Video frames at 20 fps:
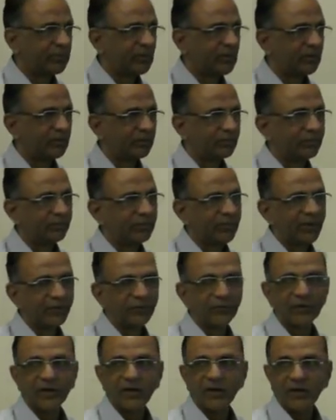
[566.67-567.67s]
a
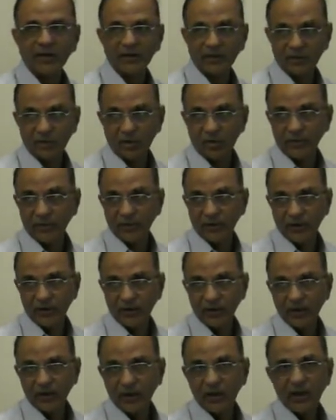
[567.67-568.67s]
peripheral line
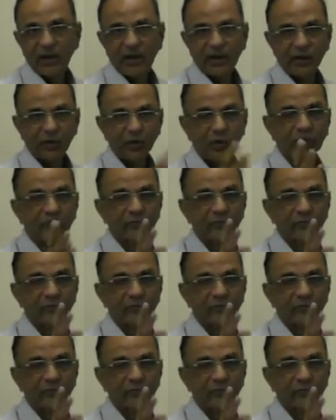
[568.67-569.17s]
commonly. I don't